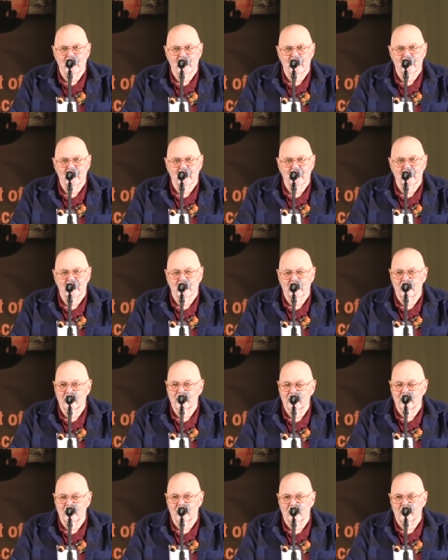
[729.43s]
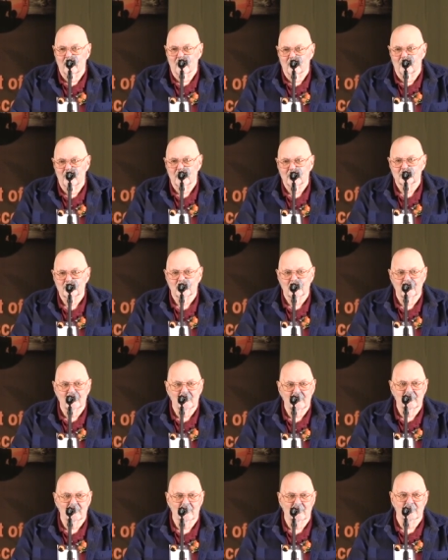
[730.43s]
And uh, uh,
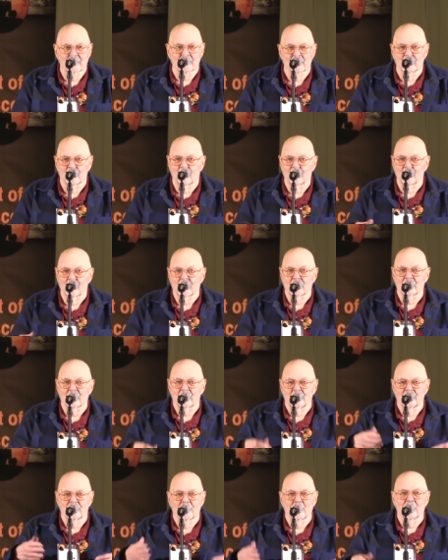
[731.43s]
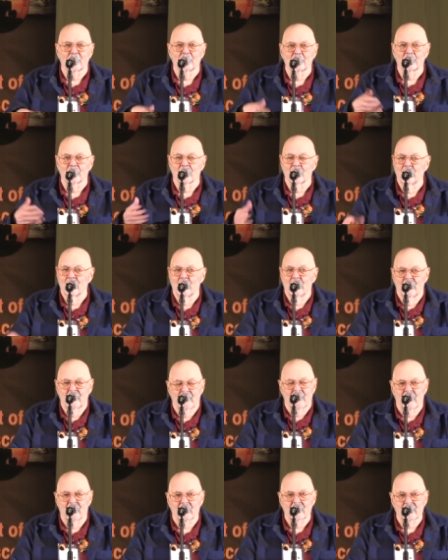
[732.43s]
eventually there were more and more and more.
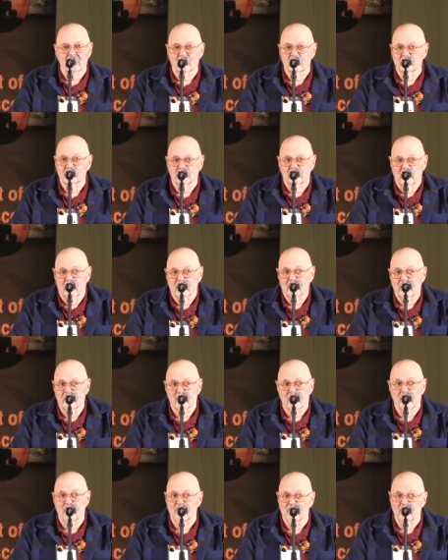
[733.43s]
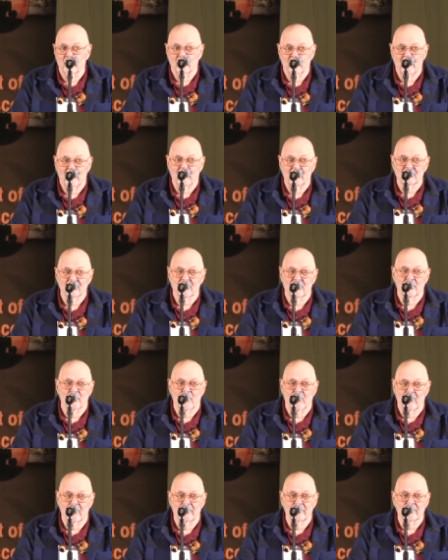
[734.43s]
Now there's, I think, over a
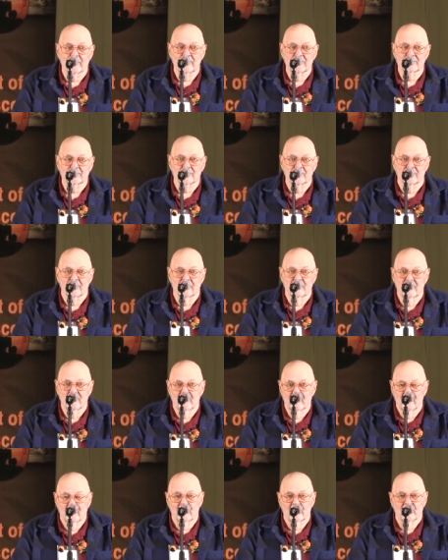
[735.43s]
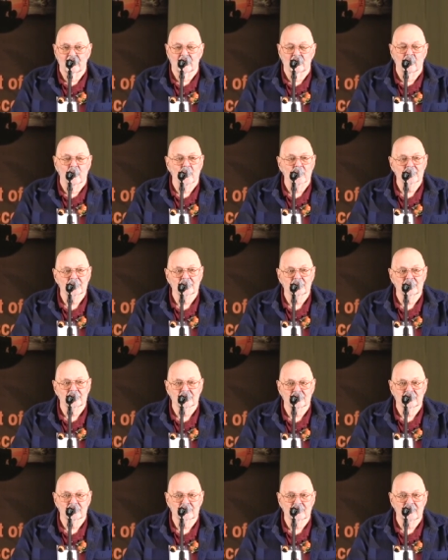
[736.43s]
thousand wineries in in
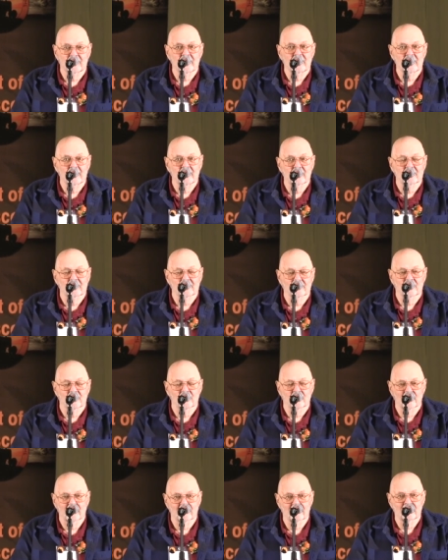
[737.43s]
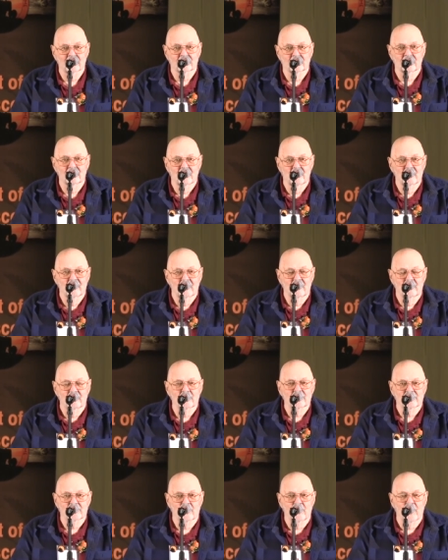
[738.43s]
Washington State. So it was
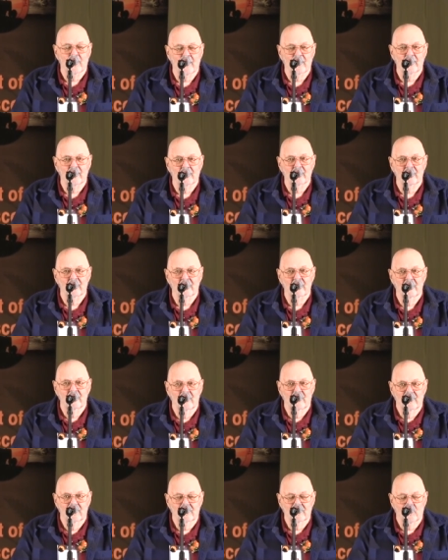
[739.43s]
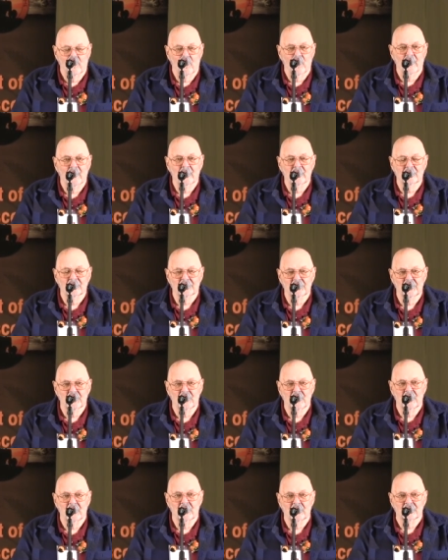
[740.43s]
it was quite a quite a
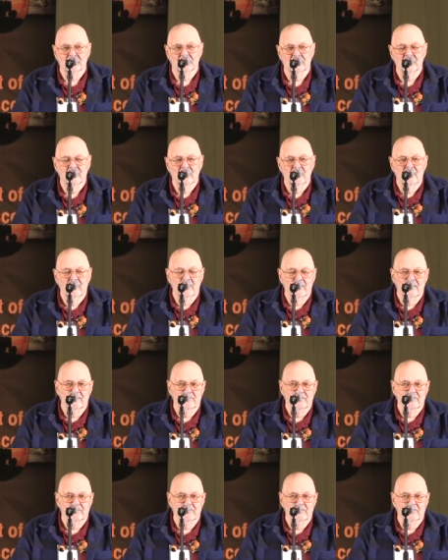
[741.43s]
change.